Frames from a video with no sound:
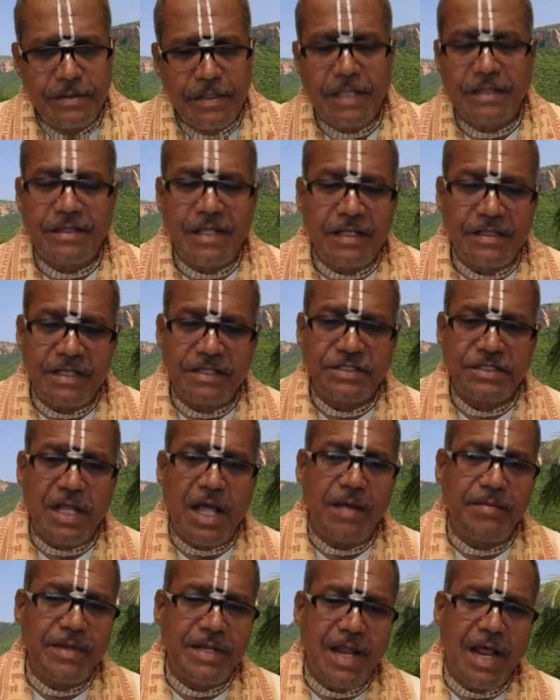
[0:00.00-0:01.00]
Tatra
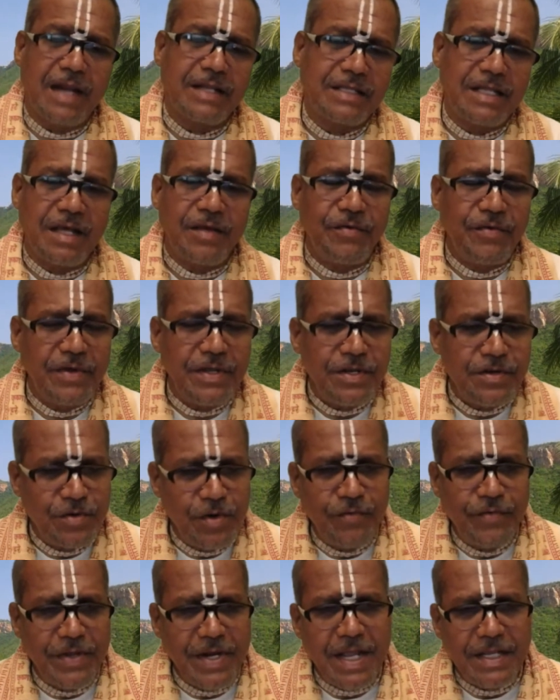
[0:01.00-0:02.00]
tishtami Narada. Where,
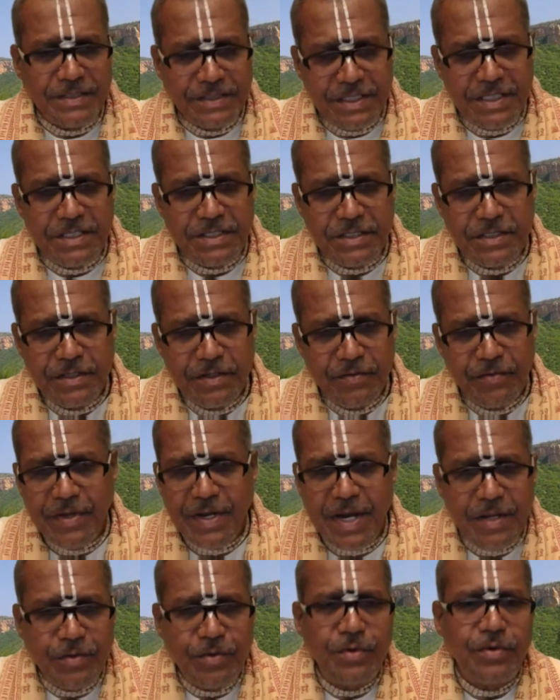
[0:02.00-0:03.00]
where I sit,
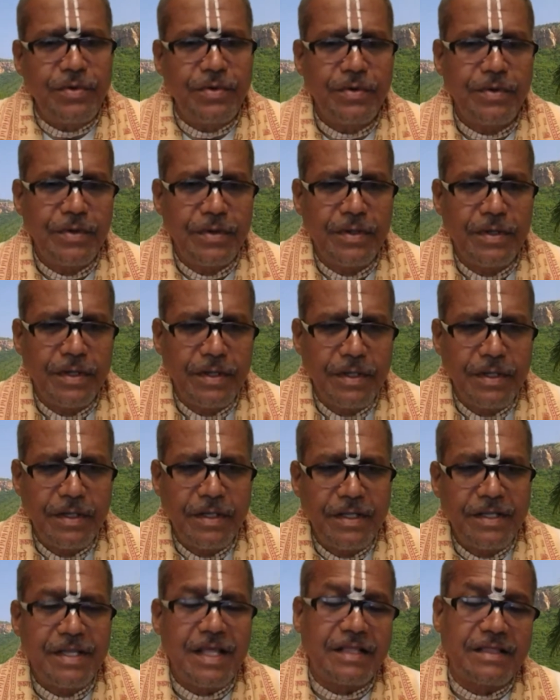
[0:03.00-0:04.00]
where I go.
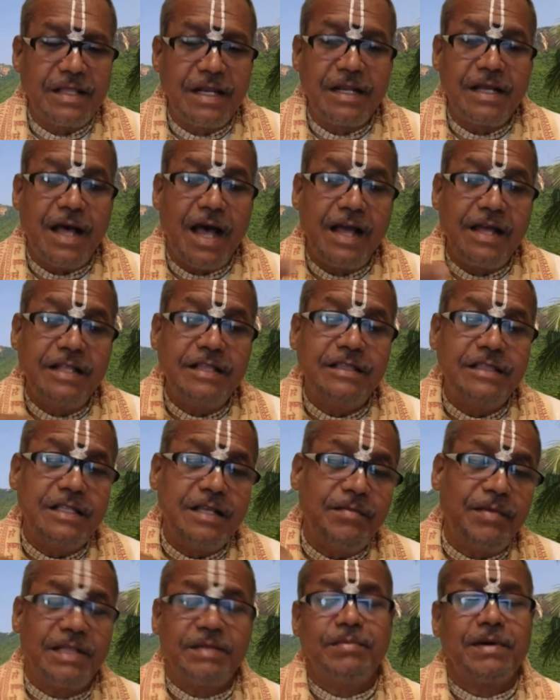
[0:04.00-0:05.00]
Yatra
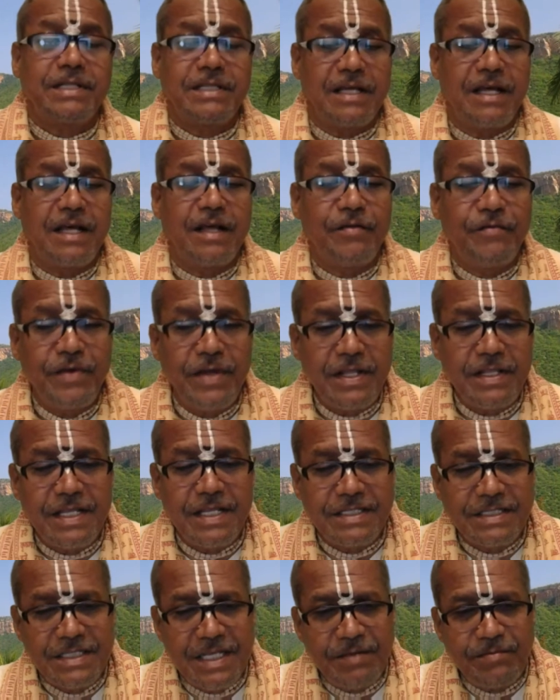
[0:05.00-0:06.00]
gayanti madbhaktaha. Where
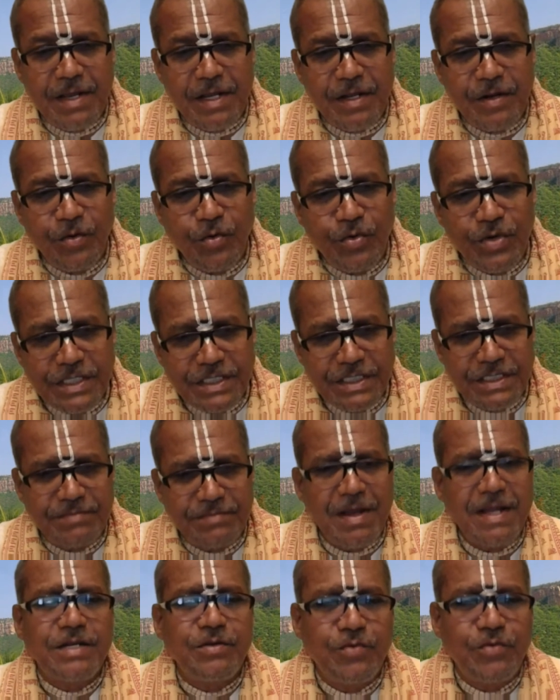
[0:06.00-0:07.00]
they sing my glories,
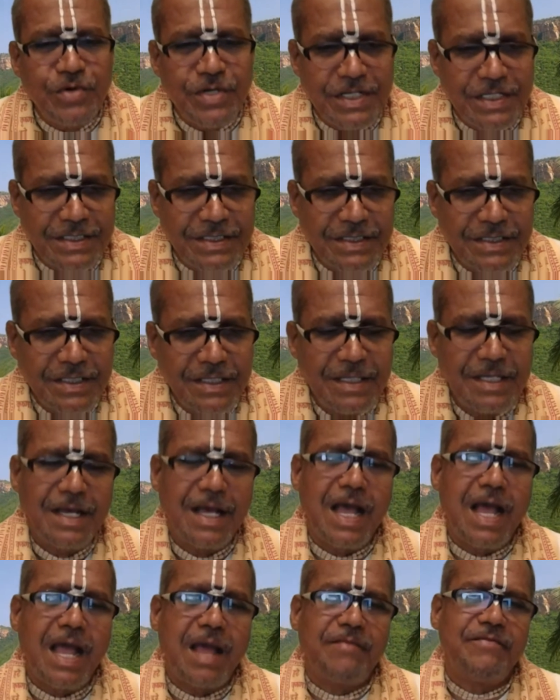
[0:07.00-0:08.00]
my devotees.
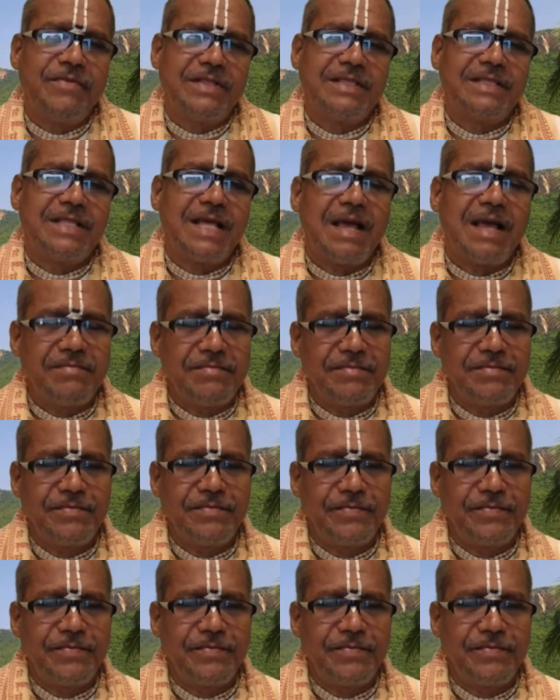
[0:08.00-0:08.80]
I am with them.